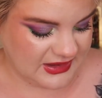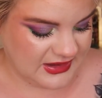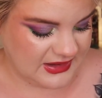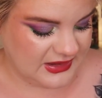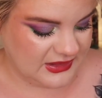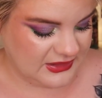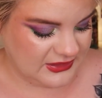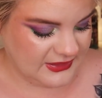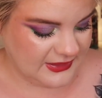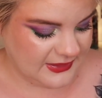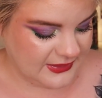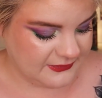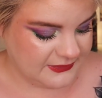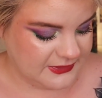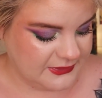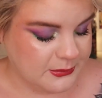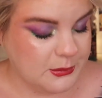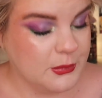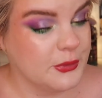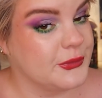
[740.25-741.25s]
I love
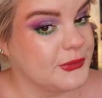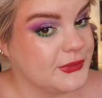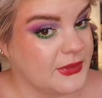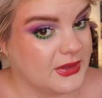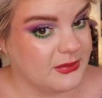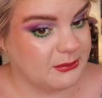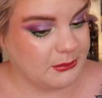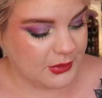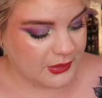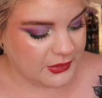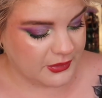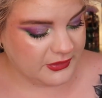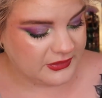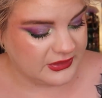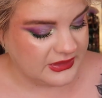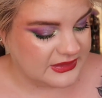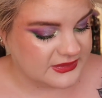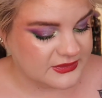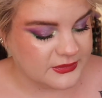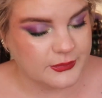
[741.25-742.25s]
the most fun
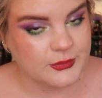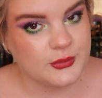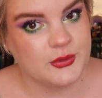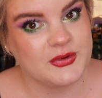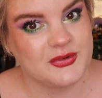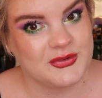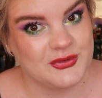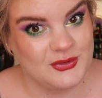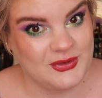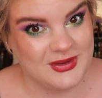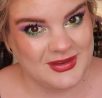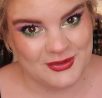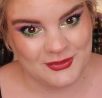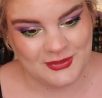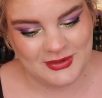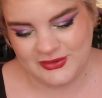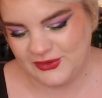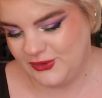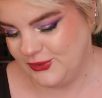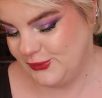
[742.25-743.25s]
part is of course to
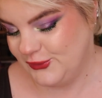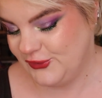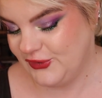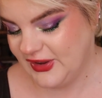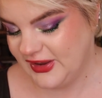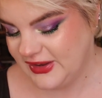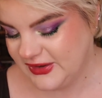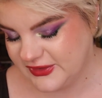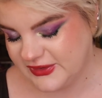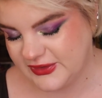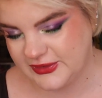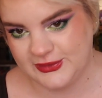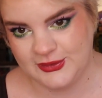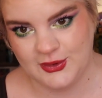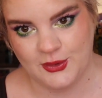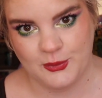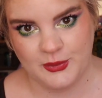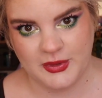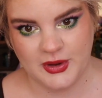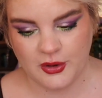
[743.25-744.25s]
generate new shades.
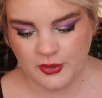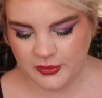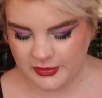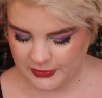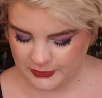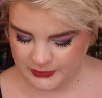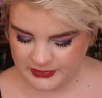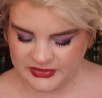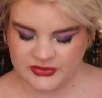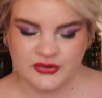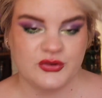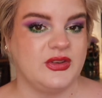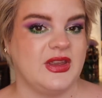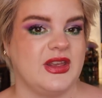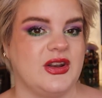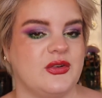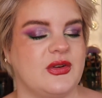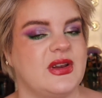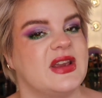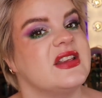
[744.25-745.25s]
So we are going to
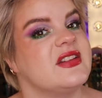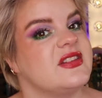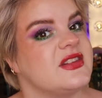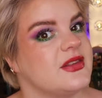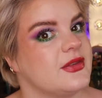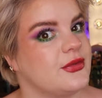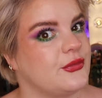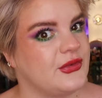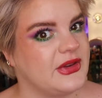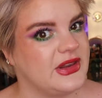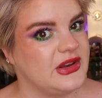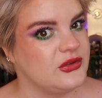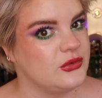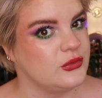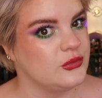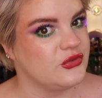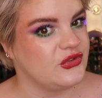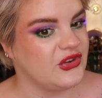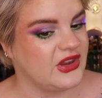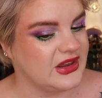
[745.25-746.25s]
generate 3
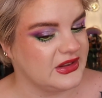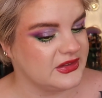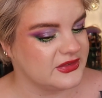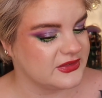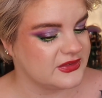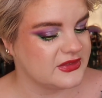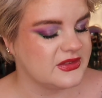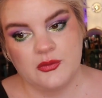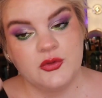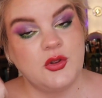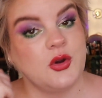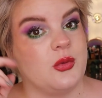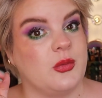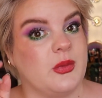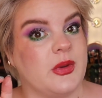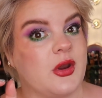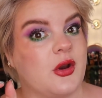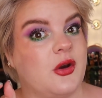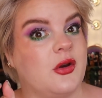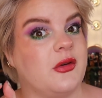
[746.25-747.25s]
new shades. No,
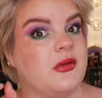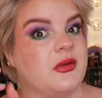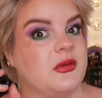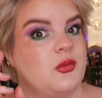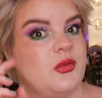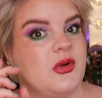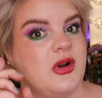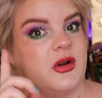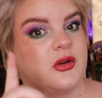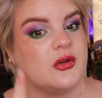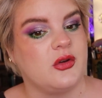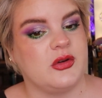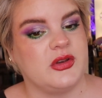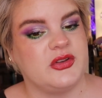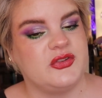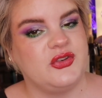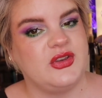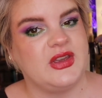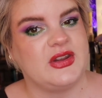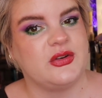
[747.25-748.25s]
we are
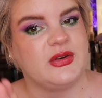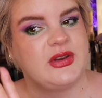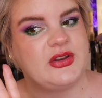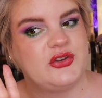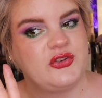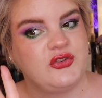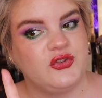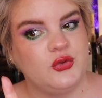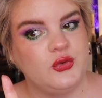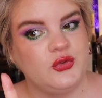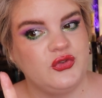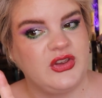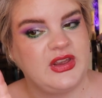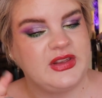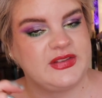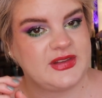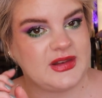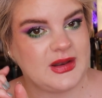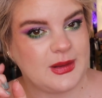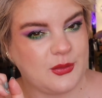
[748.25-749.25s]
going to generate 2
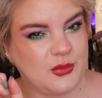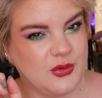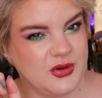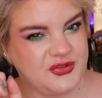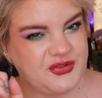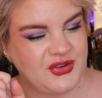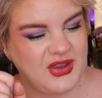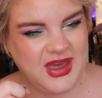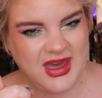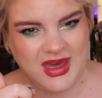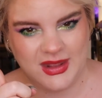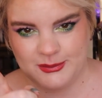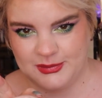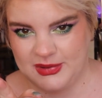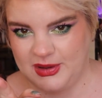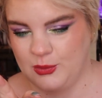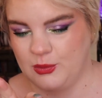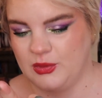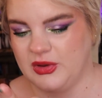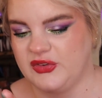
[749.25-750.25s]
shades and I'm going to
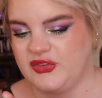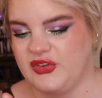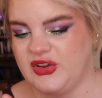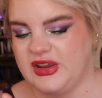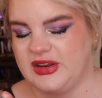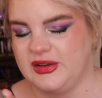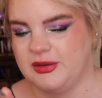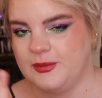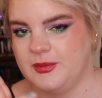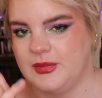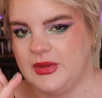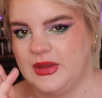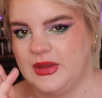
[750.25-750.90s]
handpick 1 shade.